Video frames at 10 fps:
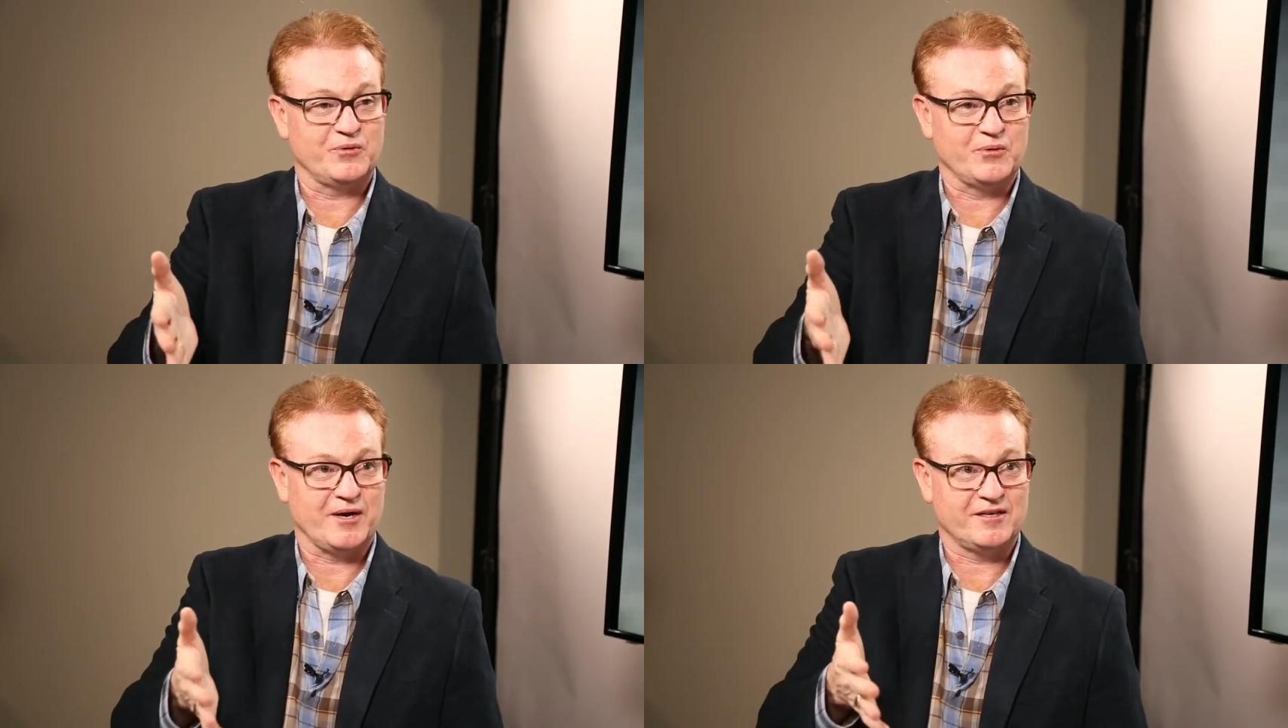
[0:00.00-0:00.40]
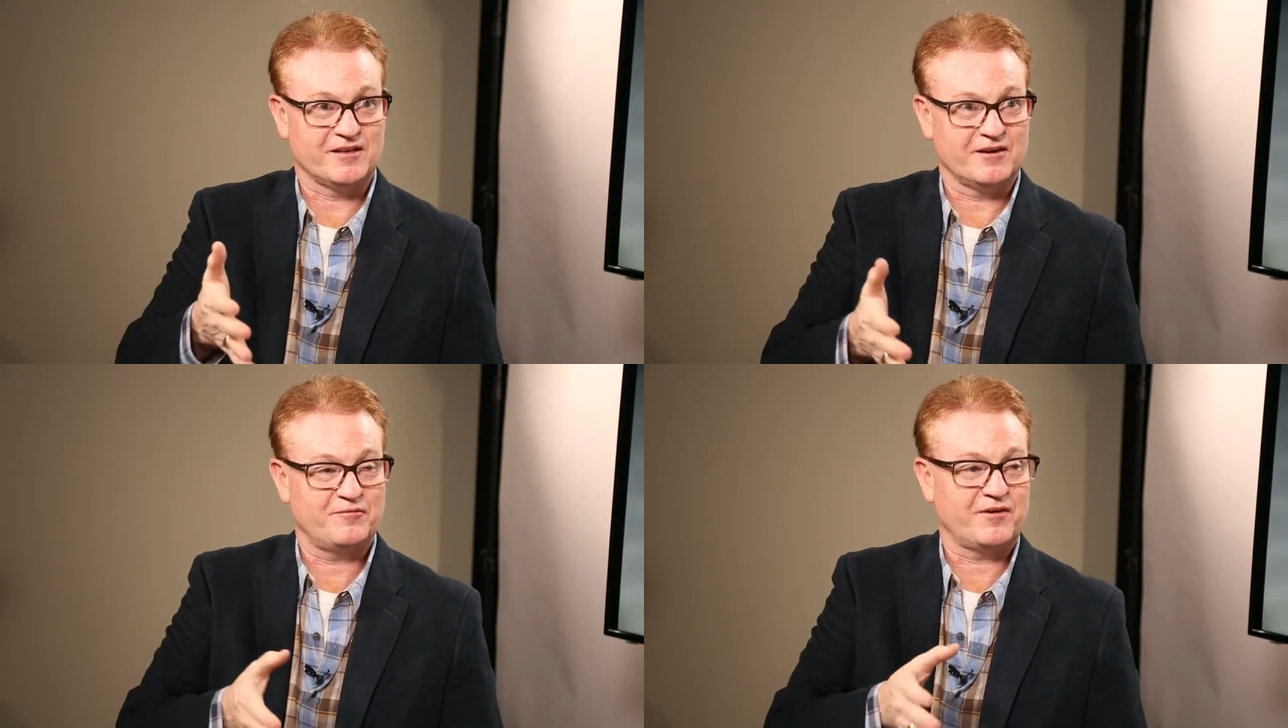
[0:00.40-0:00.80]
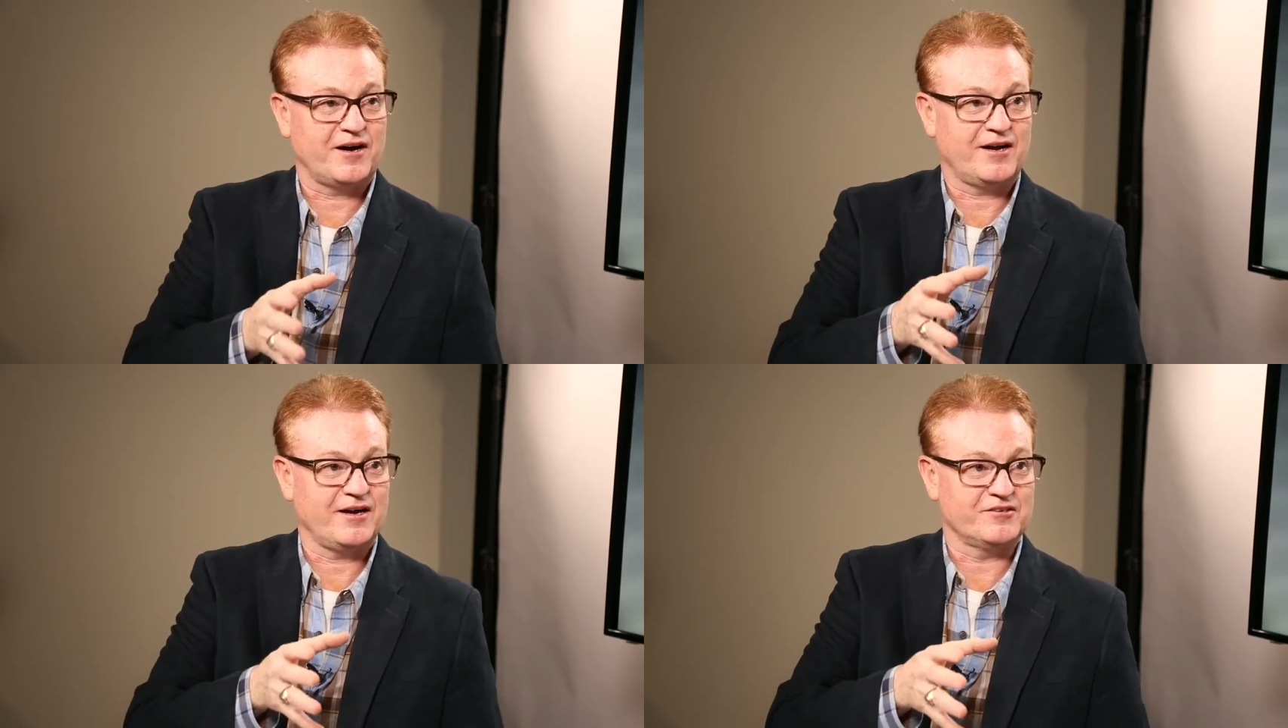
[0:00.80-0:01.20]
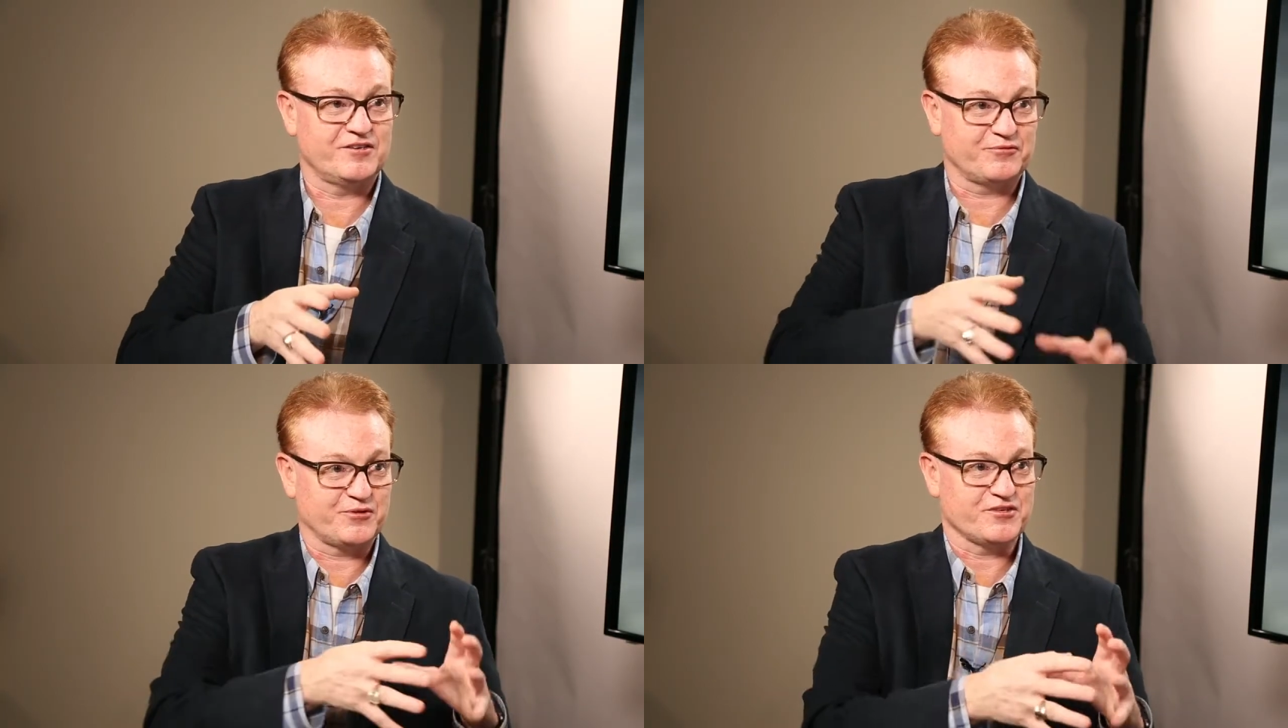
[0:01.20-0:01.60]
we would identify a
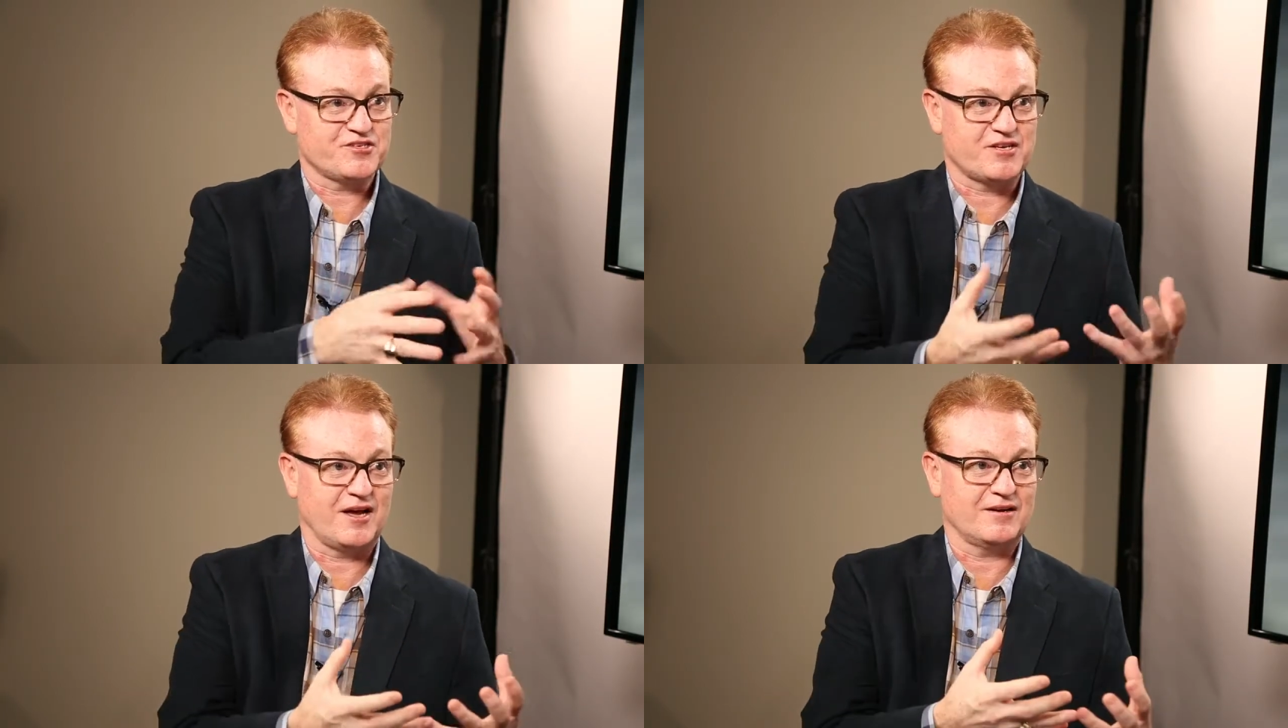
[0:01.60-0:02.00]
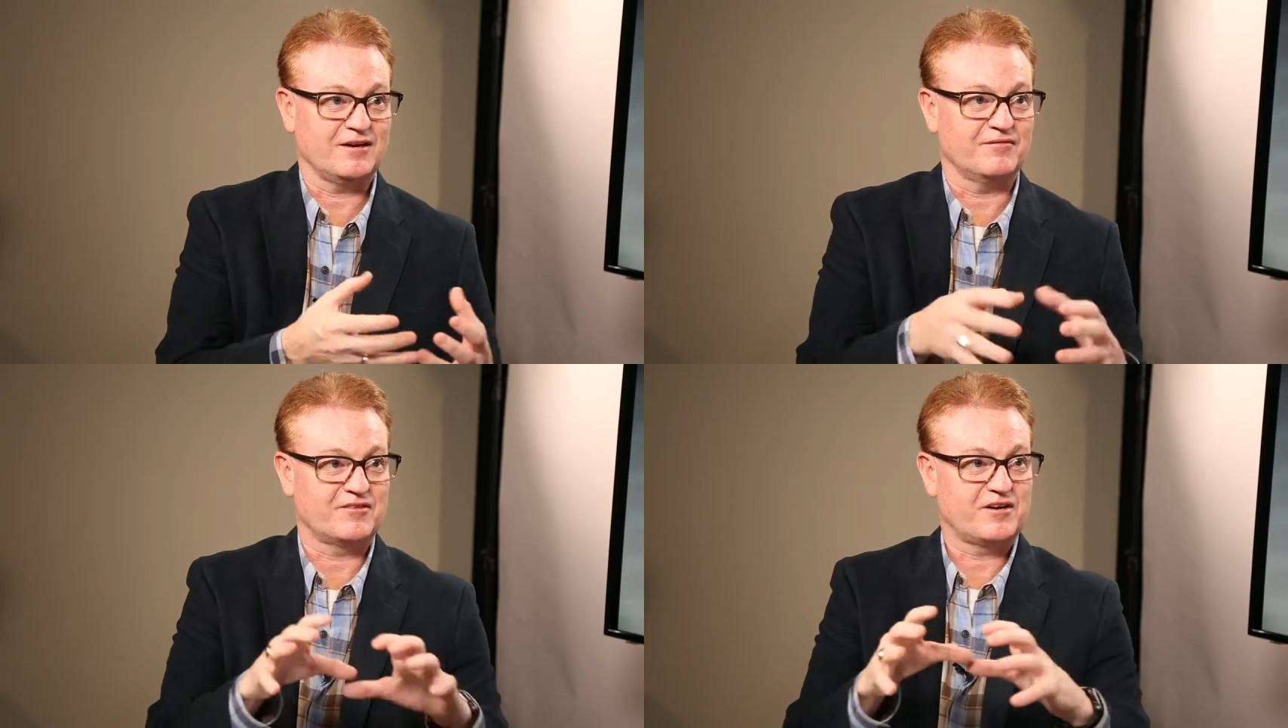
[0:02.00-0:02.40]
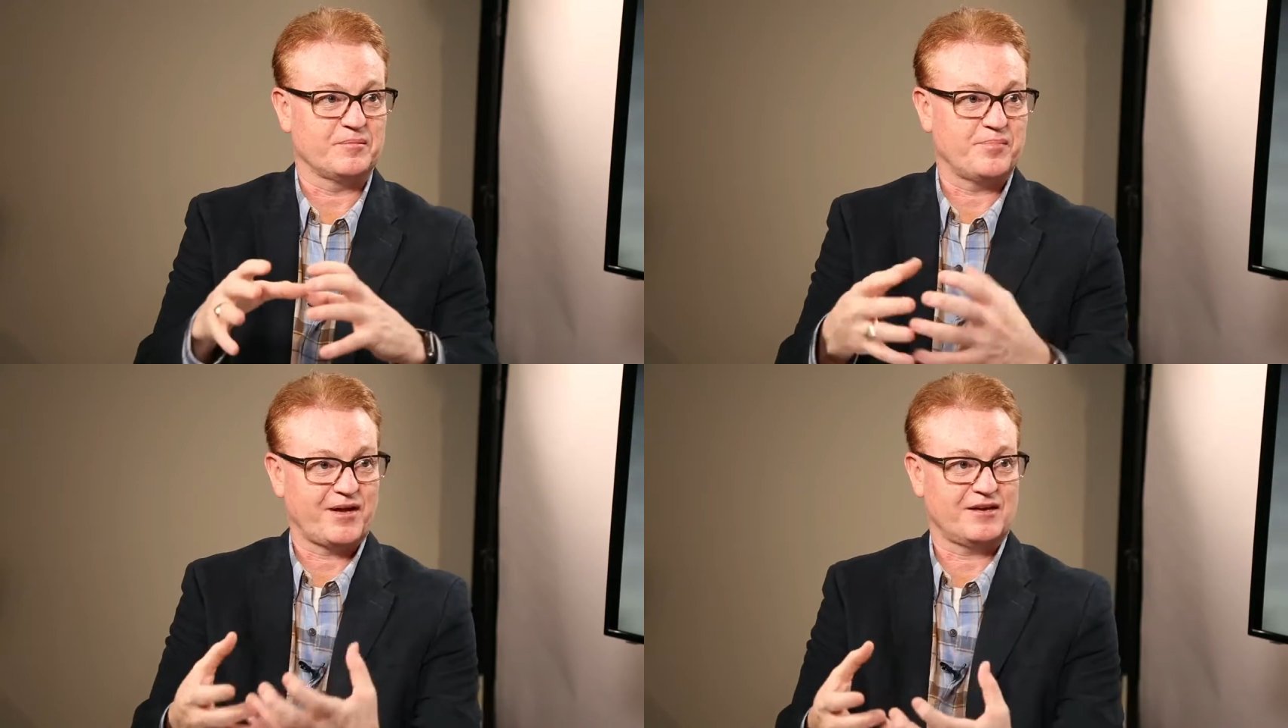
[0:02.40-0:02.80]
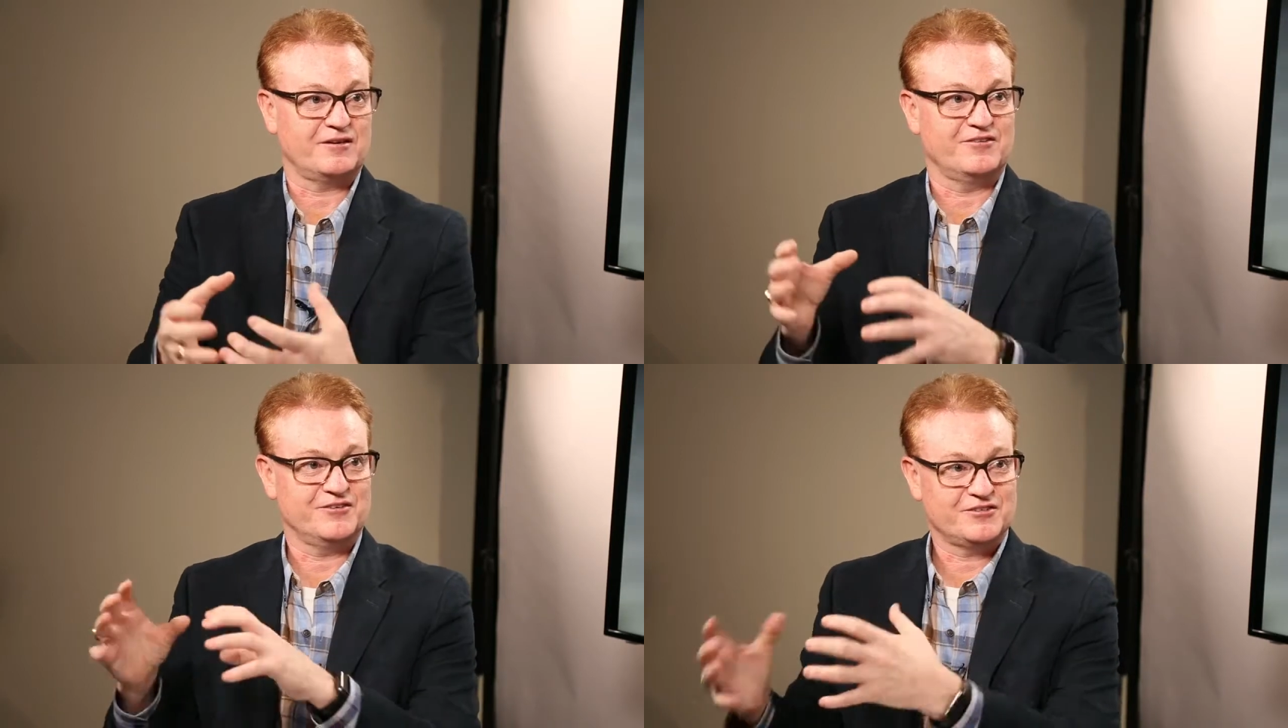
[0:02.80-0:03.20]
different set of
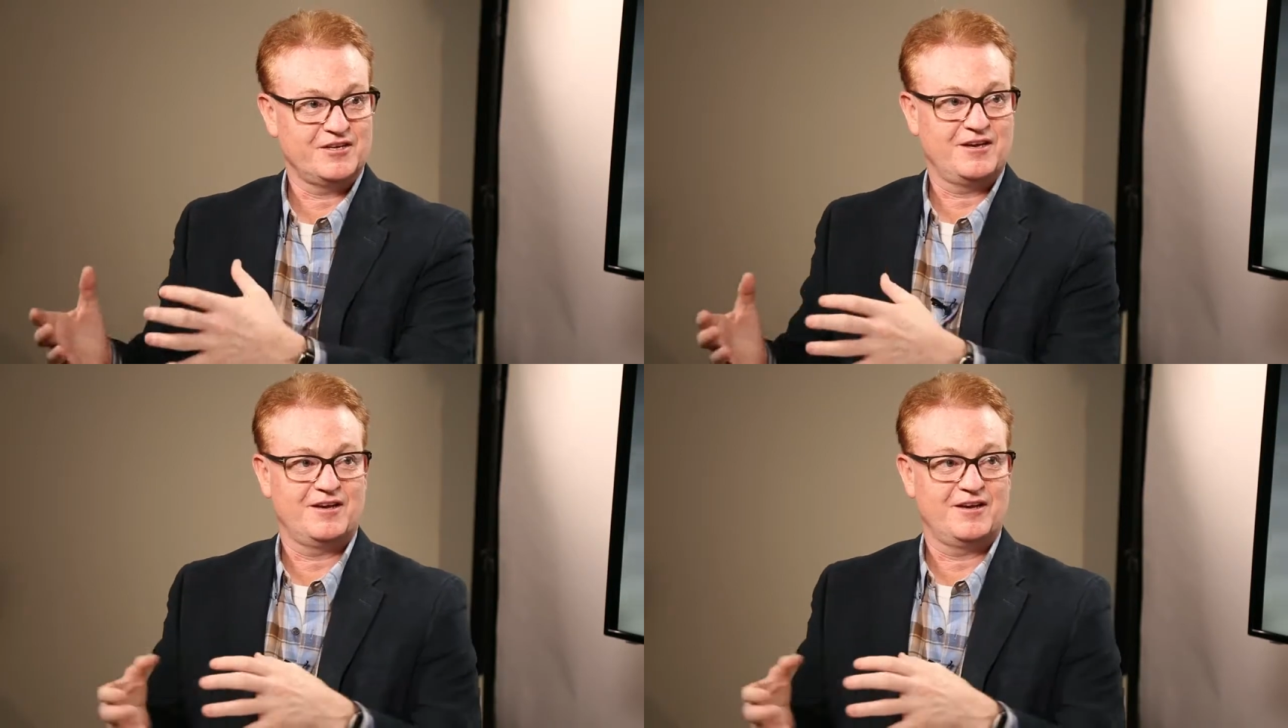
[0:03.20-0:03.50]
competitors.